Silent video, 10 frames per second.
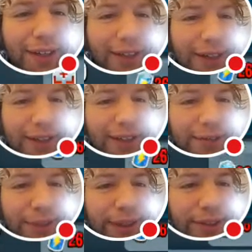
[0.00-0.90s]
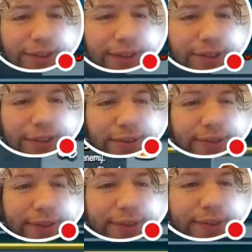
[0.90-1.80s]
Lightning Swing and Sea Jolt
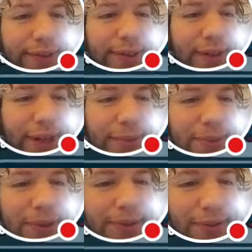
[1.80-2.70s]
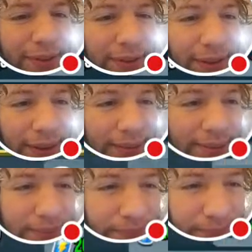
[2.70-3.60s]
were also good options.
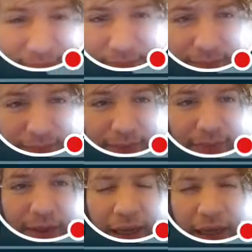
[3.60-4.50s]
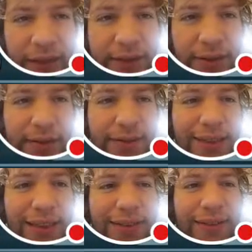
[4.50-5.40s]
It just screams
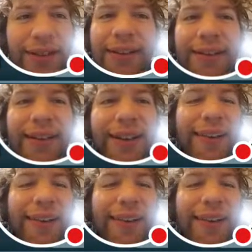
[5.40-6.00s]
damage dealer right now,